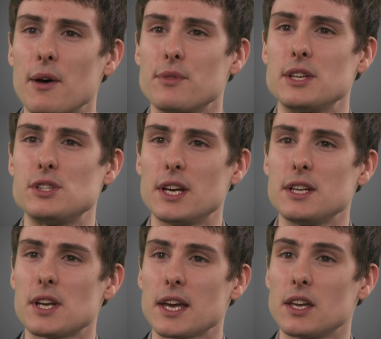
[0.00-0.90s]
out this year,
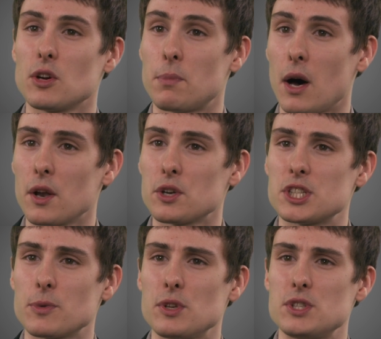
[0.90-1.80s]
taking your
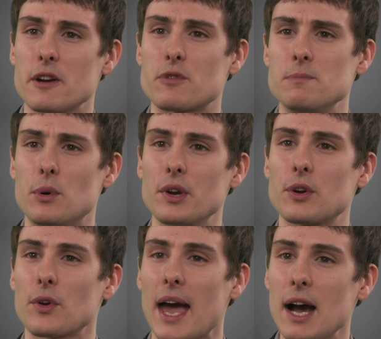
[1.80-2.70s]
partnership with Geoffrey
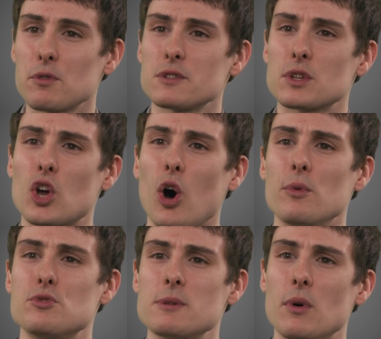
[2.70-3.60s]
Boycott out of the
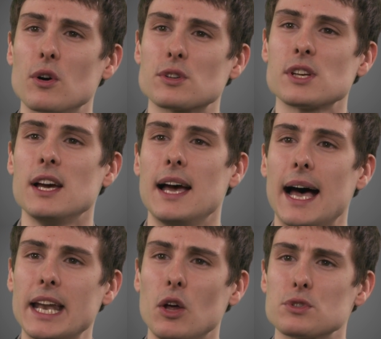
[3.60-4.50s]
commentary box
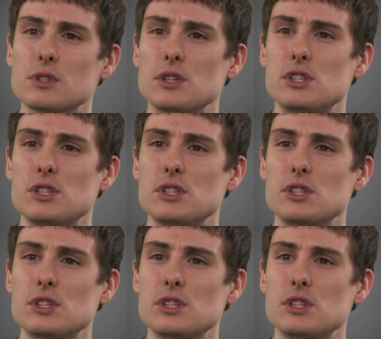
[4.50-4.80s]
and onto the